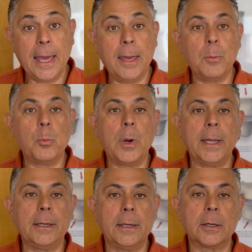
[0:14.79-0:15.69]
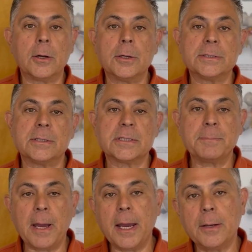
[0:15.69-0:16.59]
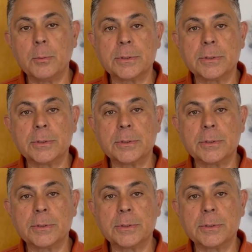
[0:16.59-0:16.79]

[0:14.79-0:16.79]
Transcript: And when it occurs in the spine,